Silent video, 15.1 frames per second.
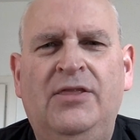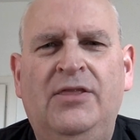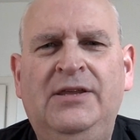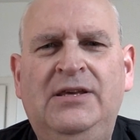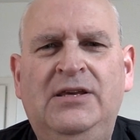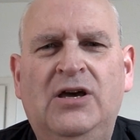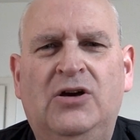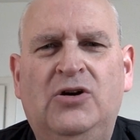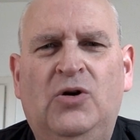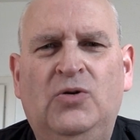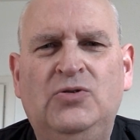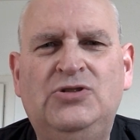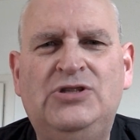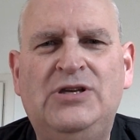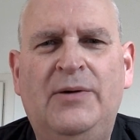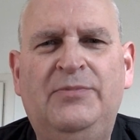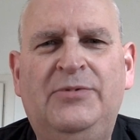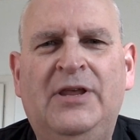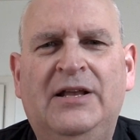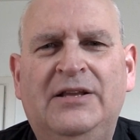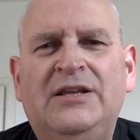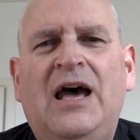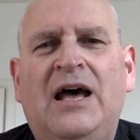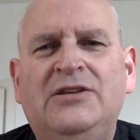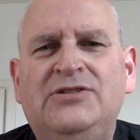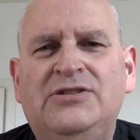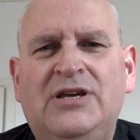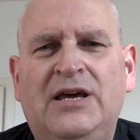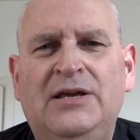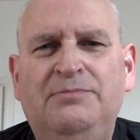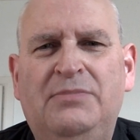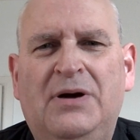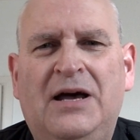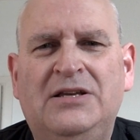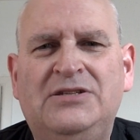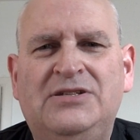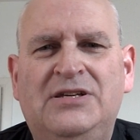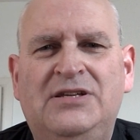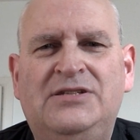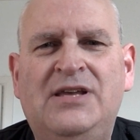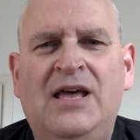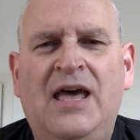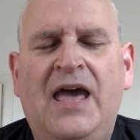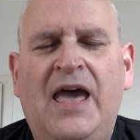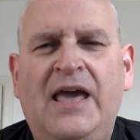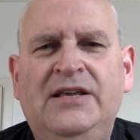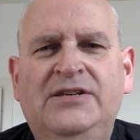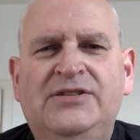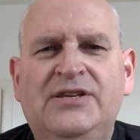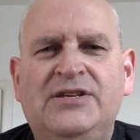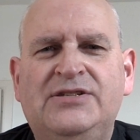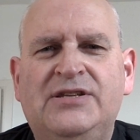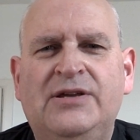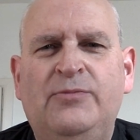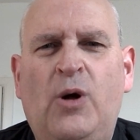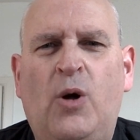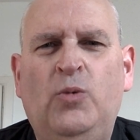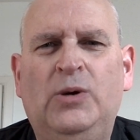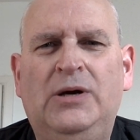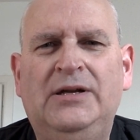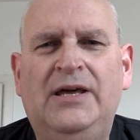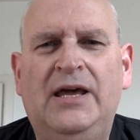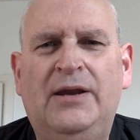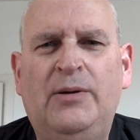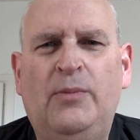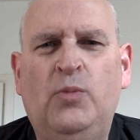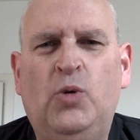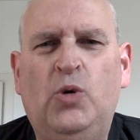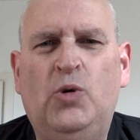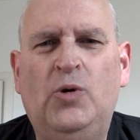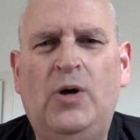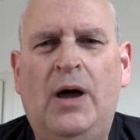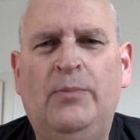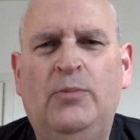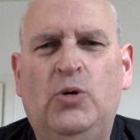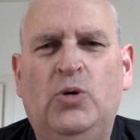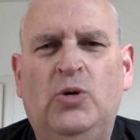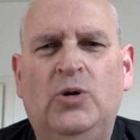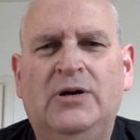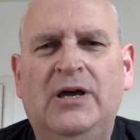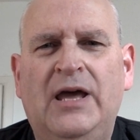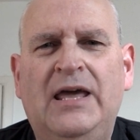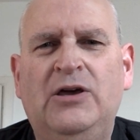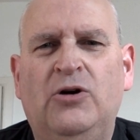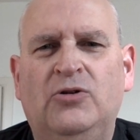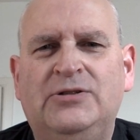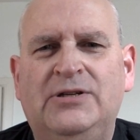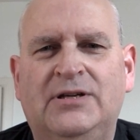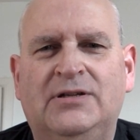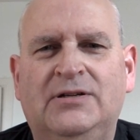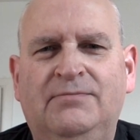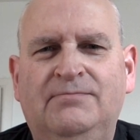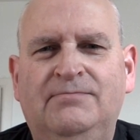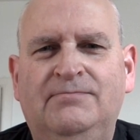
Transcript: The concept that as time passes, a system will get more and more chaotic.